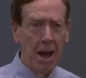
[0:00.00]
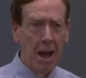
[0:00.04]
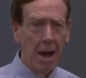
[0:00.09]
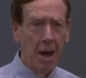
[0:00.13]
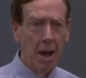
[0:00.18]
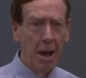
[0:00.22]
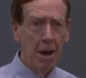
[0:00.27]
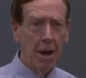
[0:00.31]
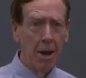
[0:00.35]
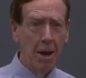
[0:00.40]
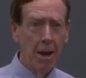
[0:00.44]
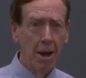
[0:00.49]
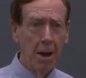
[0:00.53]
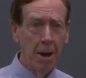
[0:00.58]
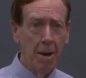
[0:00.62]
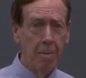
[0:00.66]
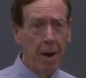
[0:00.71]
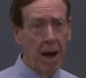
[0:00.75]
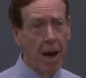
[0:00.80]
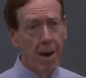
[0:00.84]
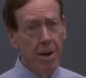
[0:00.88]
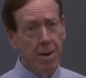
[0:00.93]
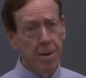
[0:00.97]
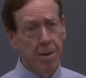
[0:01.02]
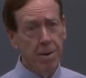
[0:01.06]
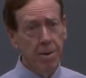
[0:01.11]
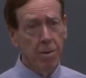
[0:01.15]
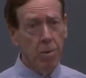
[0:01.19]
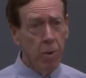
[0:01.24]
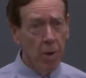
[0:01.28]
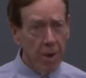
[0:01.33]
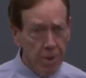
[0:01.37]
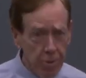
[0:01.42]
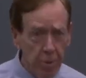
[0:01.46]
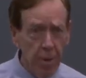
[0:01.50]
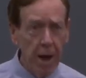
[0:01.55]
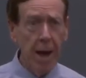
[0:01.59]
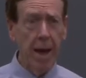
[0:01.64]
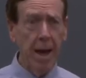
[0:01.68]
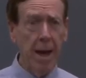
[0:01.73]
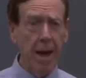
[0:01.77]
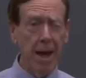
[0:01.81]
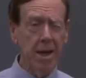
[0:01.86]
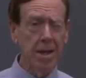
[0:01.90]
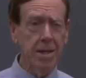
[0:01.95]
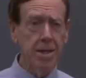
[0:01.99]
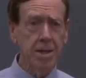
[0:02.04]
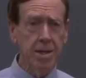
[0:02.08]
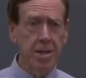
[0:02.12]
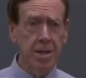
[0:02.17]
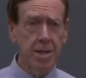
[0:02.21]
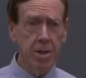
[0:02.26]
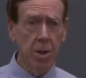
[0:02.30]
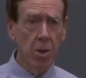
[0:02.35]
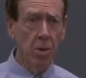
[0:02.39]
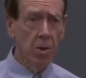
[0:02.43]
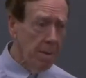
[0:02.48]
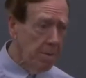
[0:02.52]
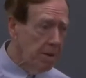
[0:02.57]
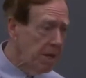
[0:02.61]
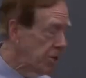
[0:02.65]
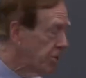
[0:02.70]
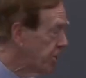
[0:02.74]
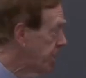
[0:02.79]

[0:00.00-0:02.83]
about quadratics. So let me